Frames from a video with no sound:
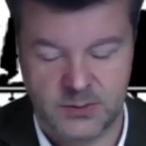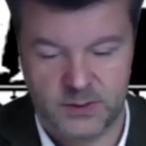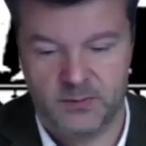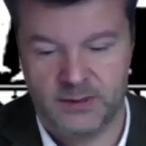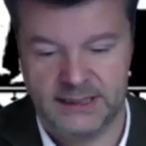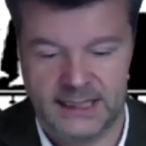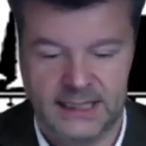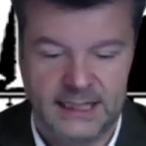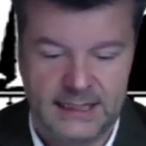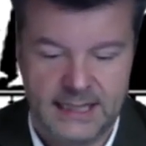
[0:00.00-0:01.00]
We did
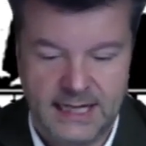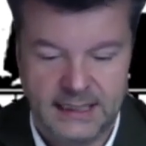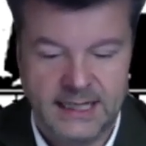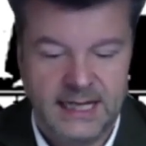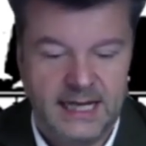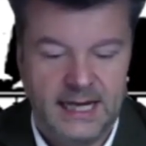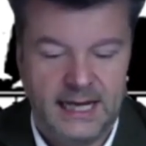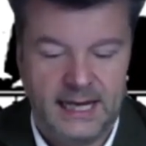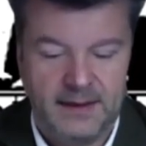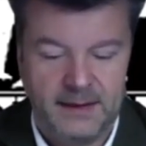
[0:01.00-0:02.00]
like that
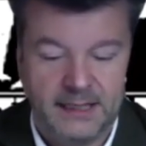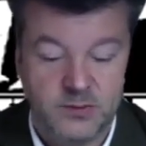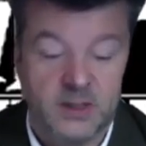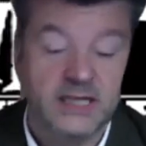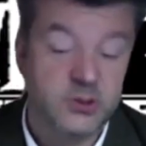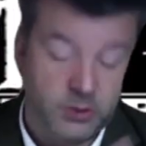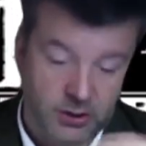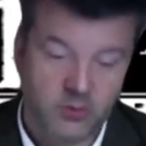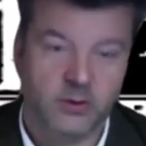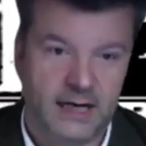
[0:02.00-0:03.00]
as well. So you're
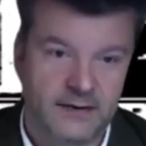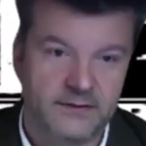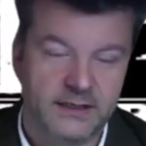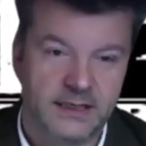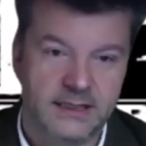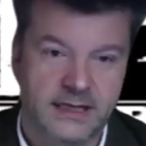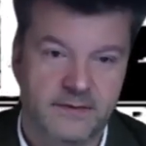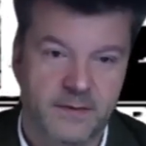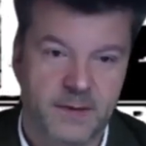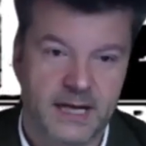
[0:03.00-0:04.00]
going after the
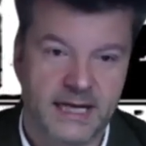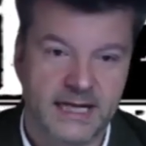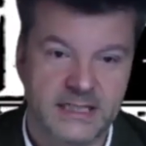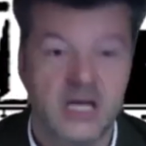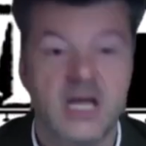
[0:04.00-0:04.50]
different bad guys.